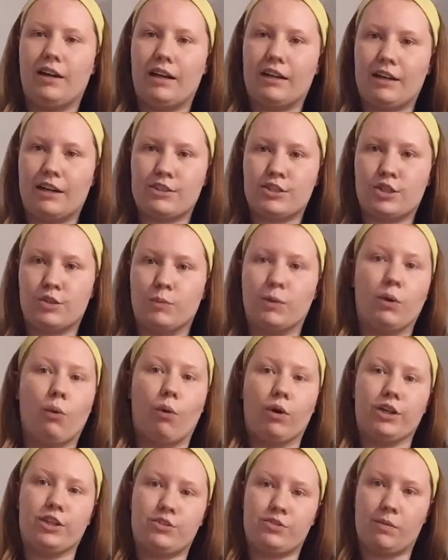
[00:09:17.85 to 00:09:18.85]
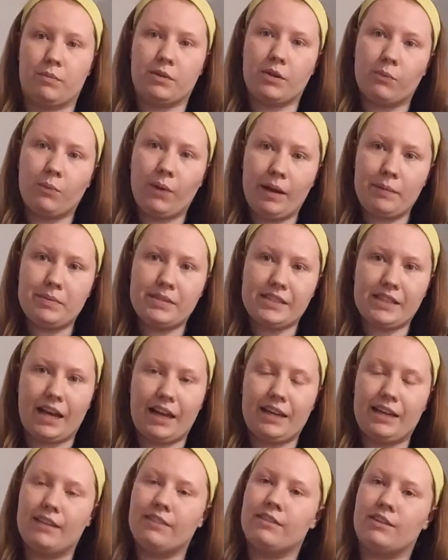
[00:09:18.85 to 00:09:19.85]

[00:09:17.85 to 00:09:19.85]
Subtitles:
A customer orders from the website,